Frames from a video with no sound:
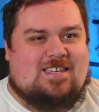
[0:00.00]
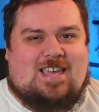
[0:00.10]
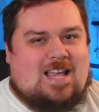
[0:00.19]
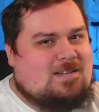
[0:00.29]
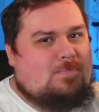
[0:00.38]

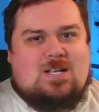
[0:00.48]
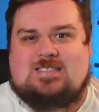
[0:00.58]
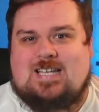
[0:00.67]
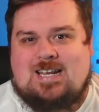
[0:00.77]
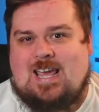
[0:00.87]
gets plus
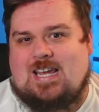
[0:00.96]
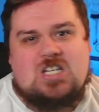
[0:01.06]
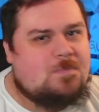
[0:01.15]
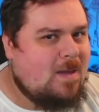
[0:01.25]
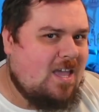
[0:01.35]
10
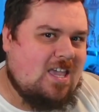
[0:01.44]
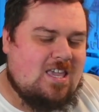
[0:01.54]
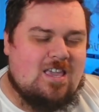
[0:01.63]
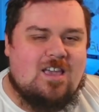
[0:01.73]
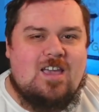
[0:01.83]

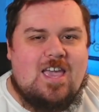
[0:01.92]
HP.